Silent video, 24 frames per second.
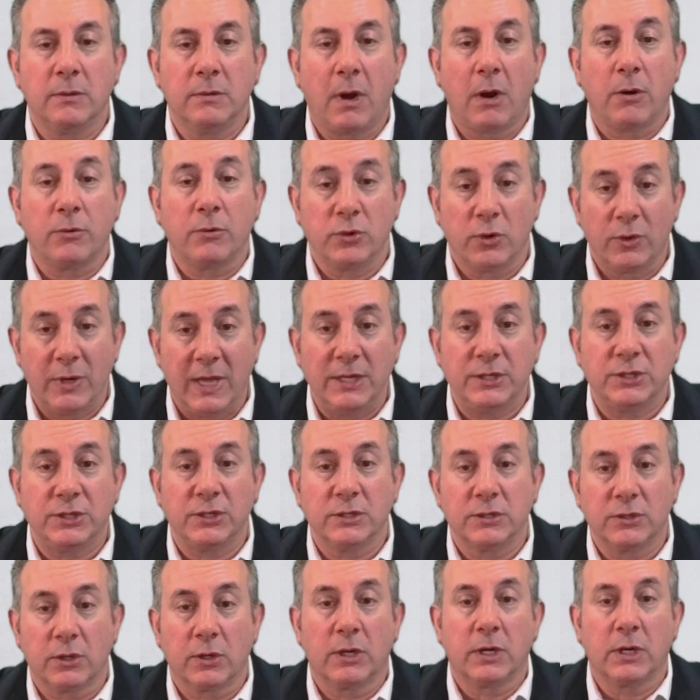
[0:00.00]
our
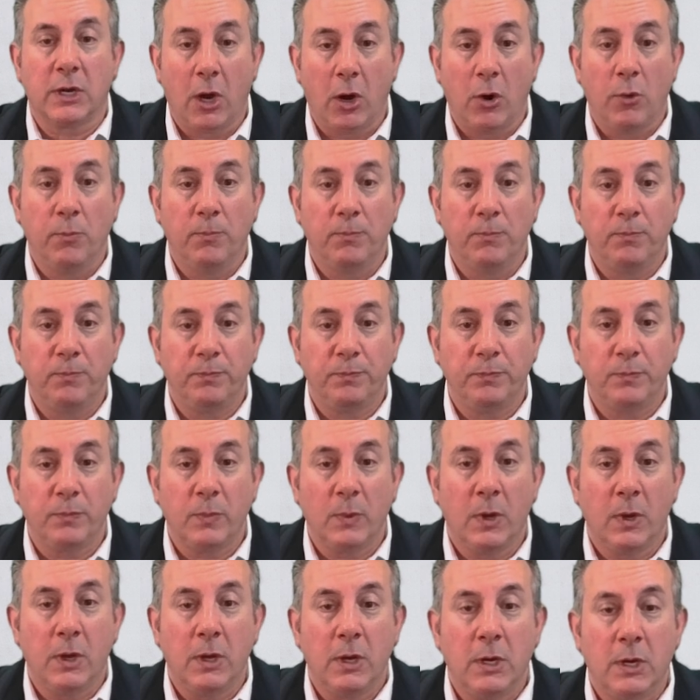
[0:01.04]
donations are going to go.
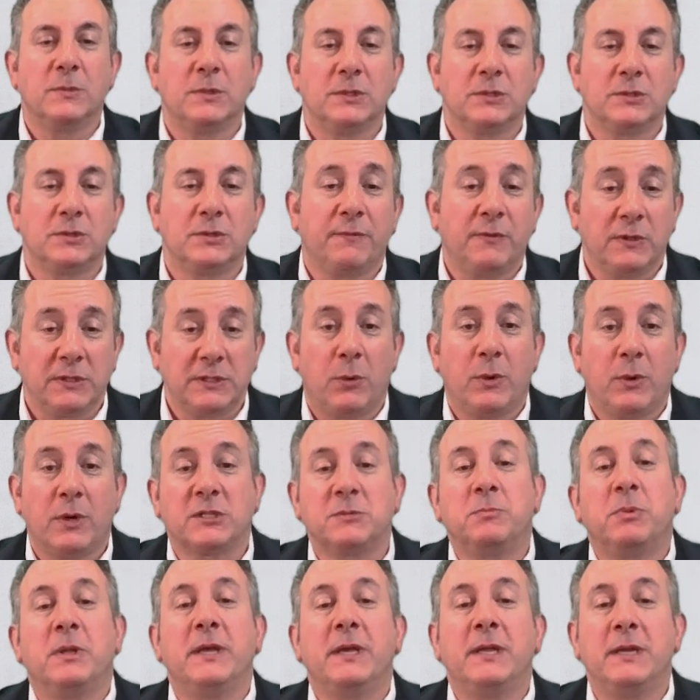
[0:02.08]
So first I want to
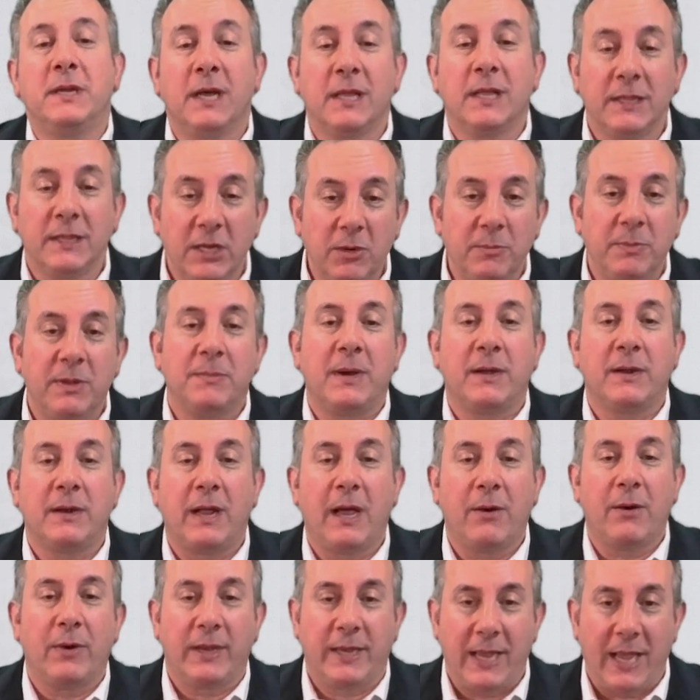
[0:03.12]
explain a little bit about
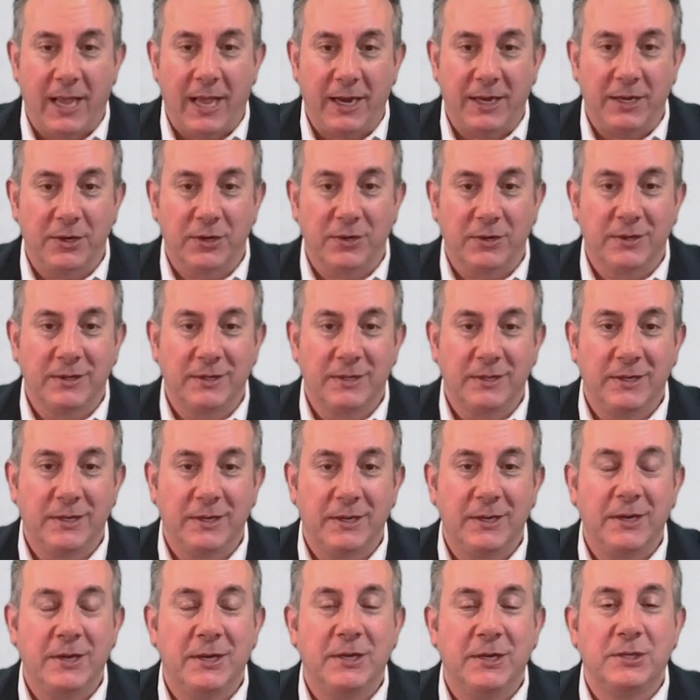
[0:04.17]
how I got here.
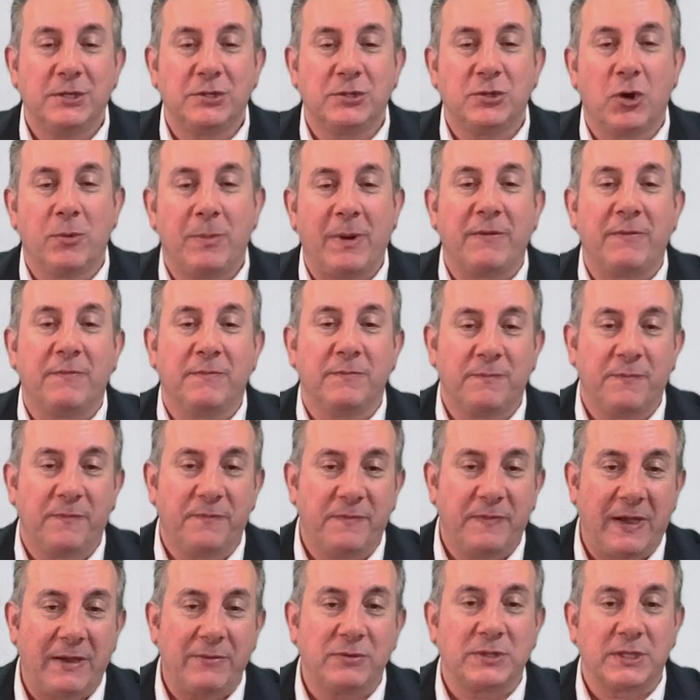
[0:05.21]
So about
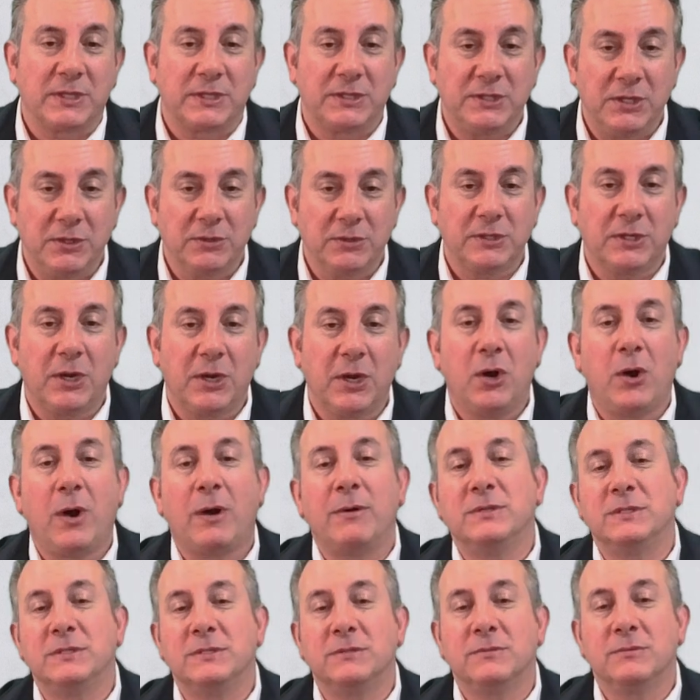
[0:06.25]
five or six years ago, I
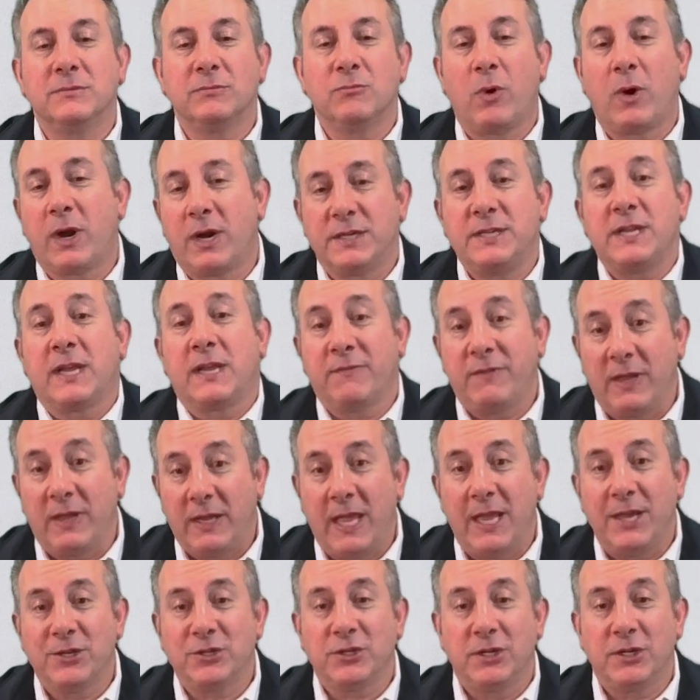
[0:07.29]
was wanted to take a
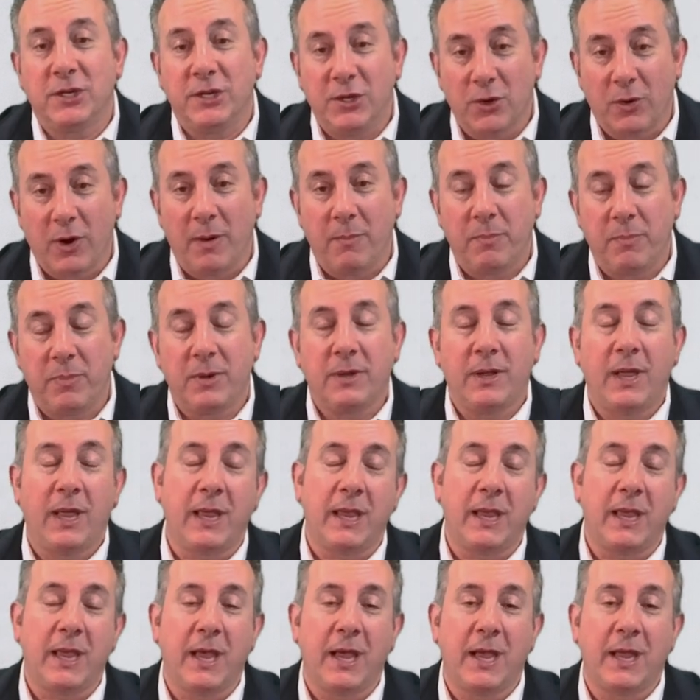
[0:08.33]
vacation to Europe
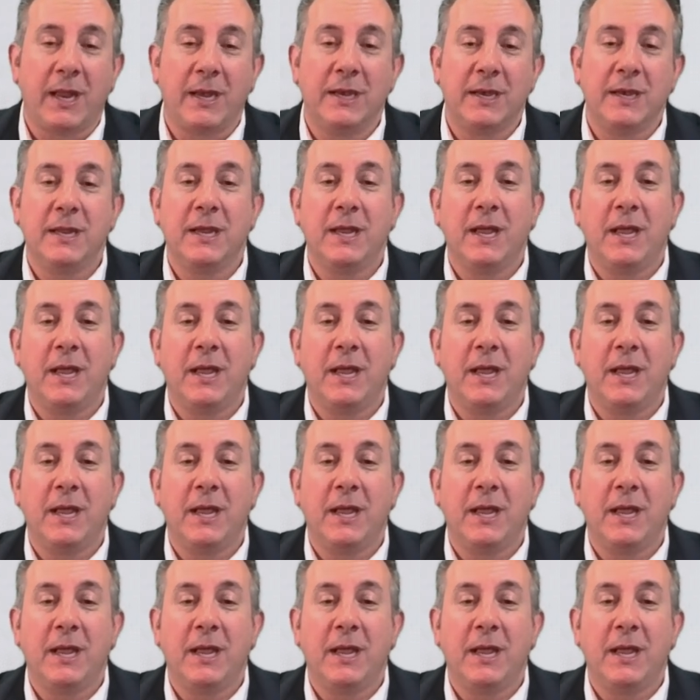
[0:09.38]
and